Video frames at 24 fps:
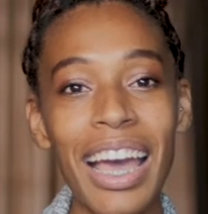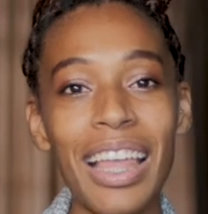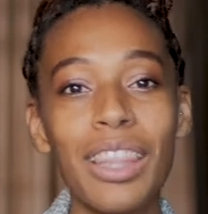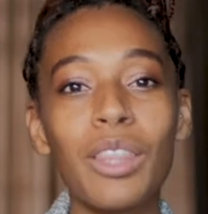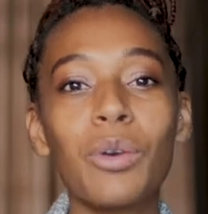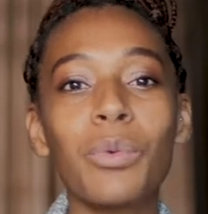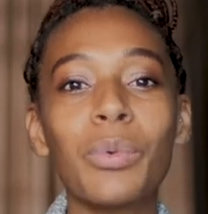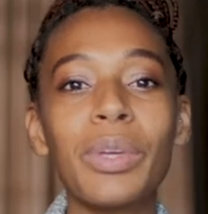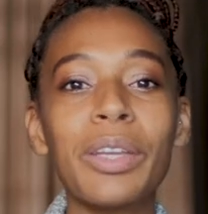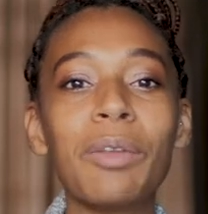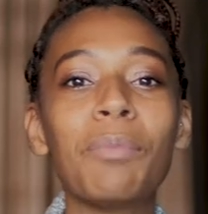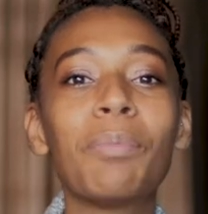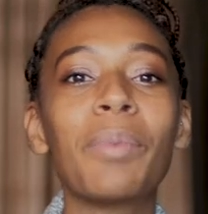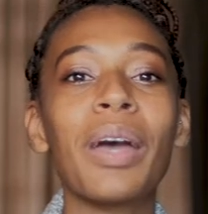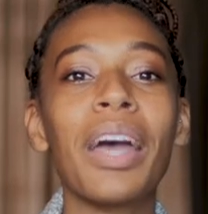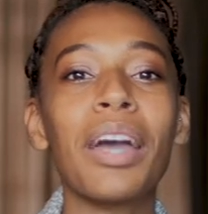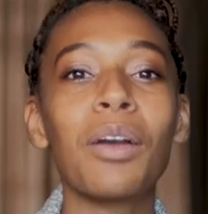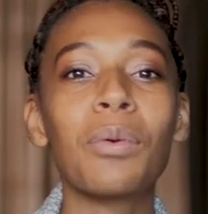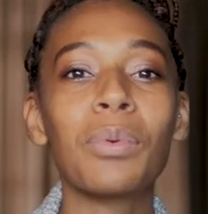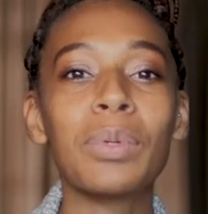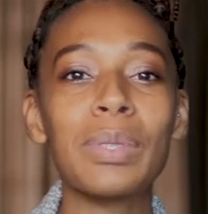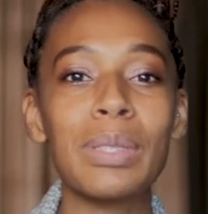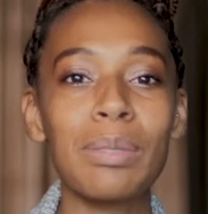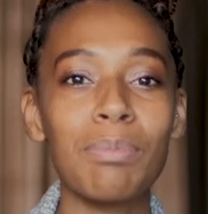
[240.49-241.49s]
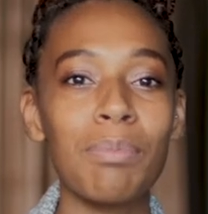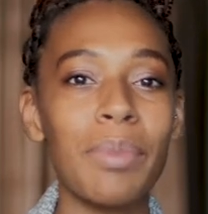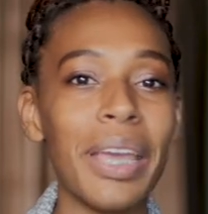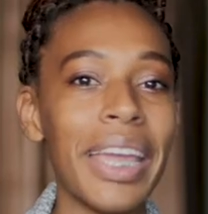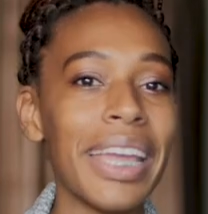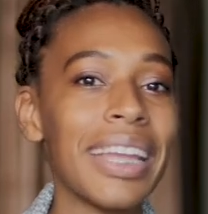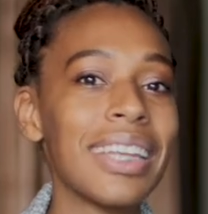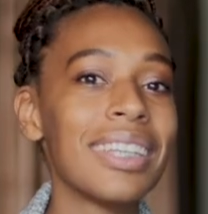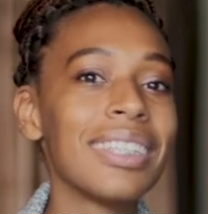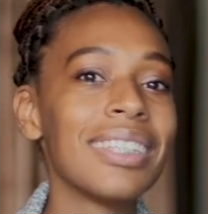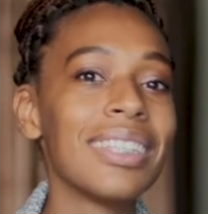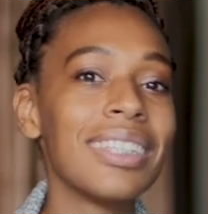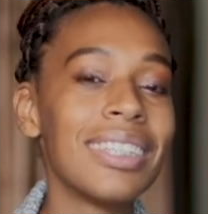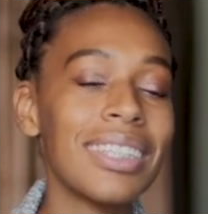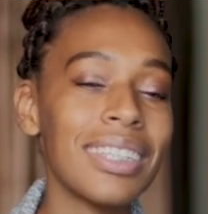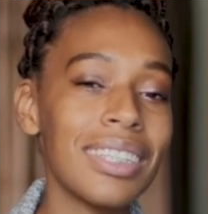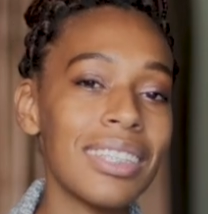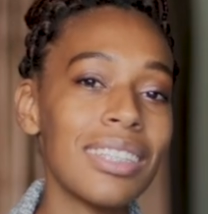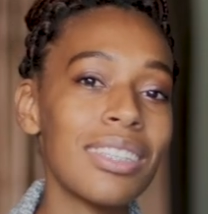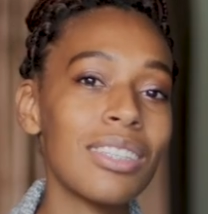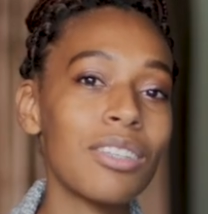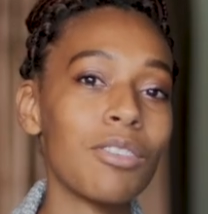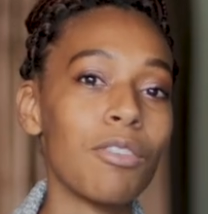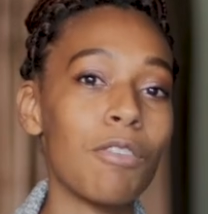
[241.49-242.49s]
The wheat bag was made
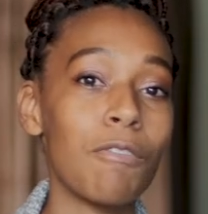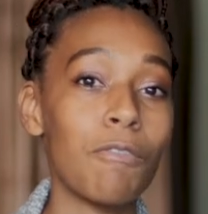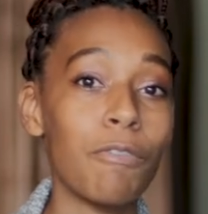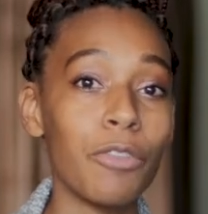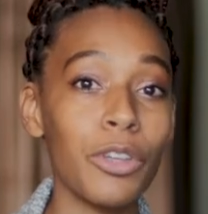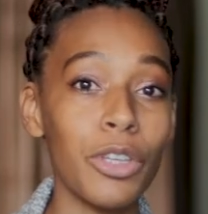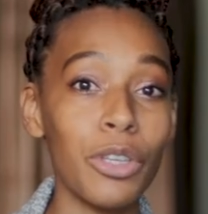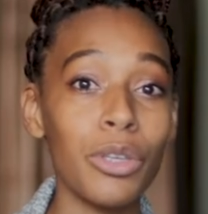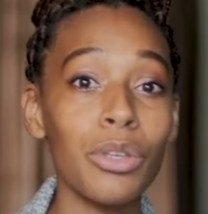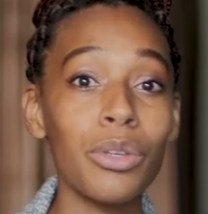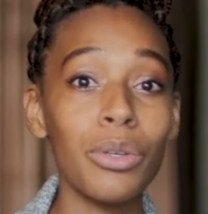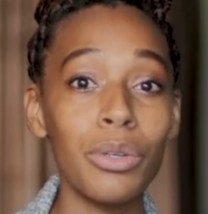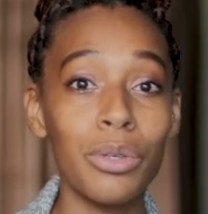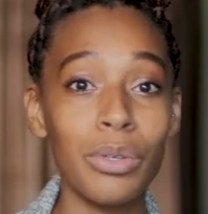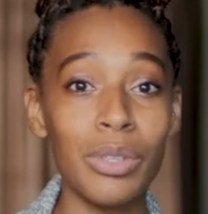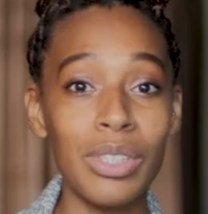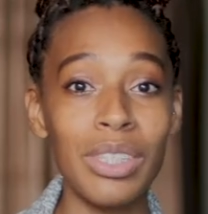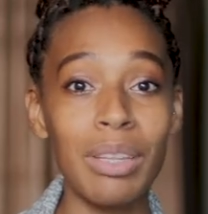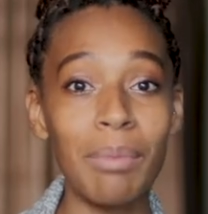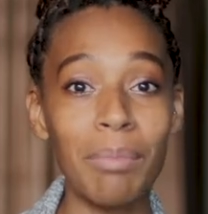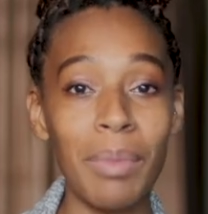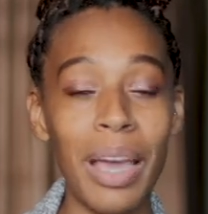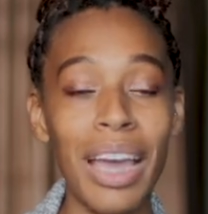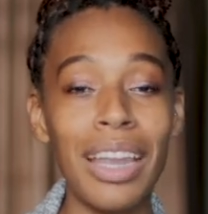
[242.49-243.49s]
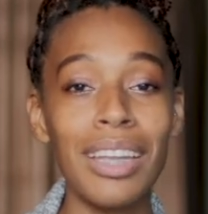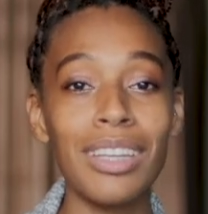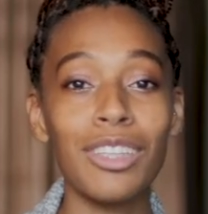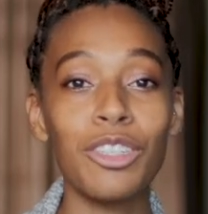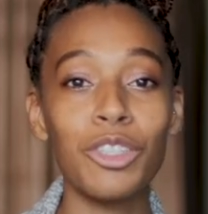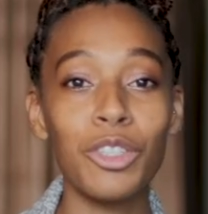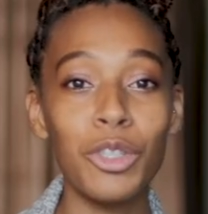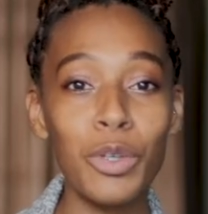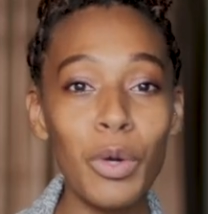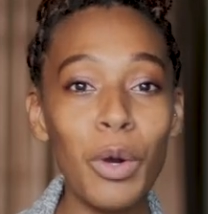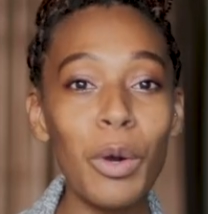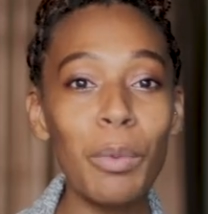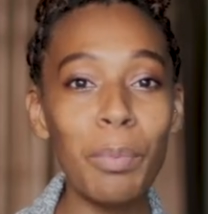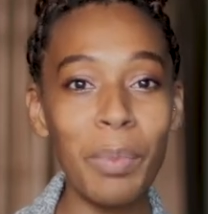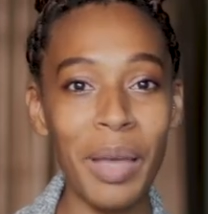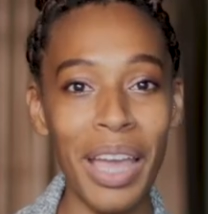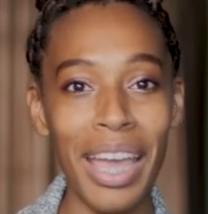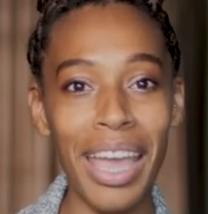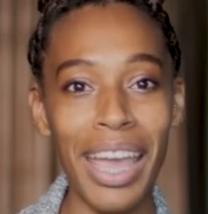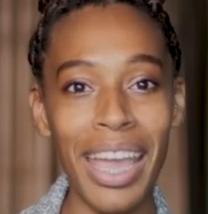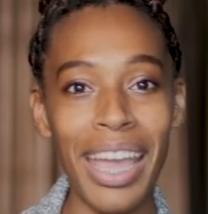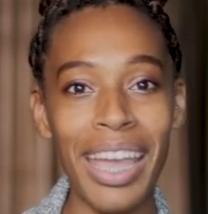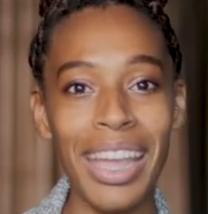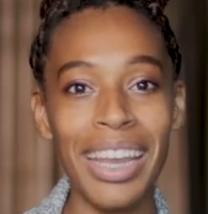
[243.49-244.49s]
just for you to manage your
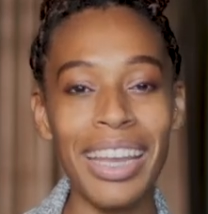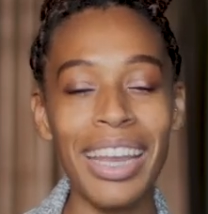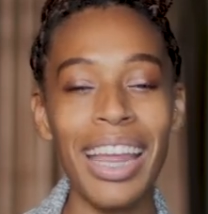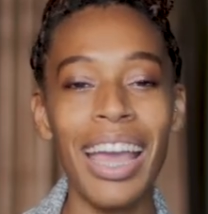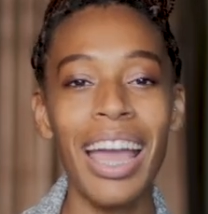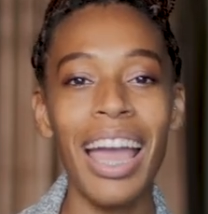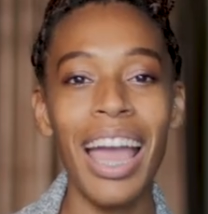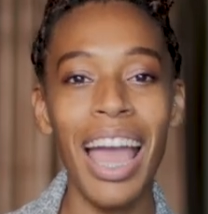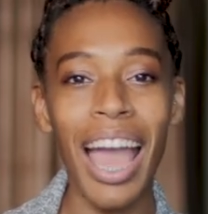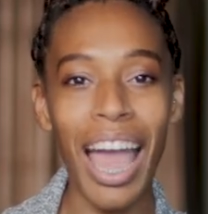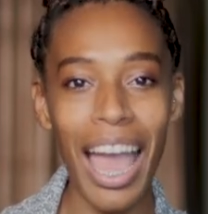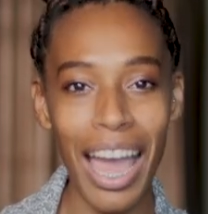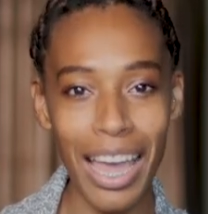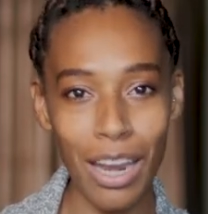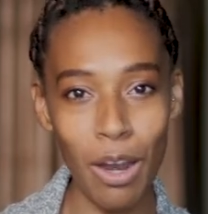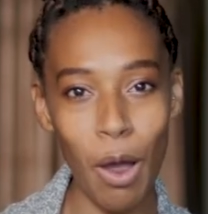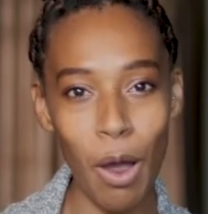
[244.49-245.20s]
pain at